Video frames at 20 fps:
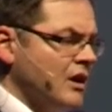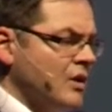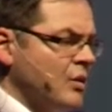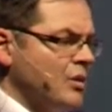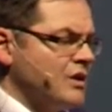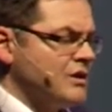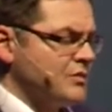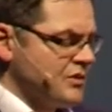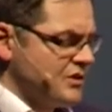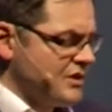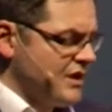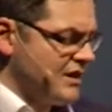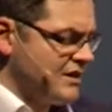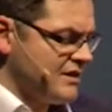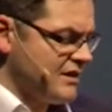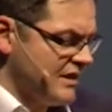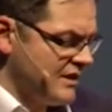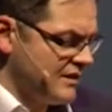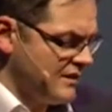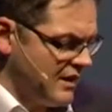which
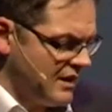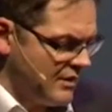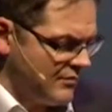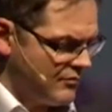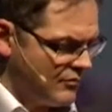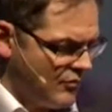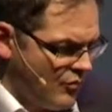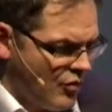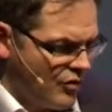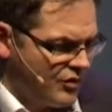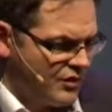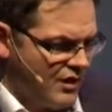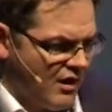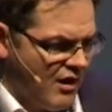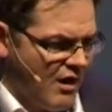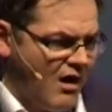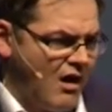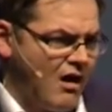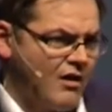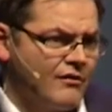actually more than
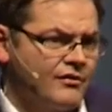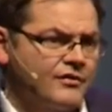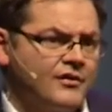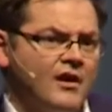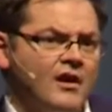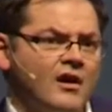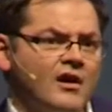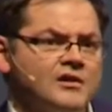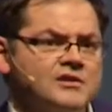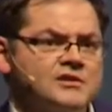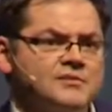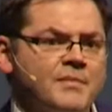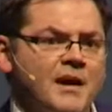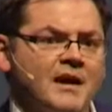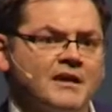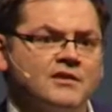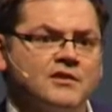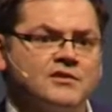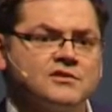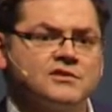halved our
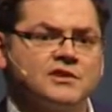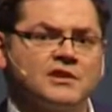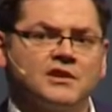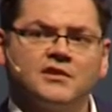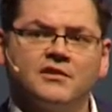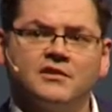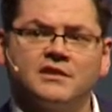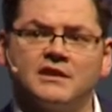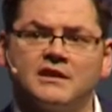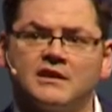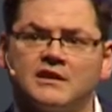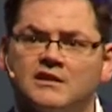spend on security,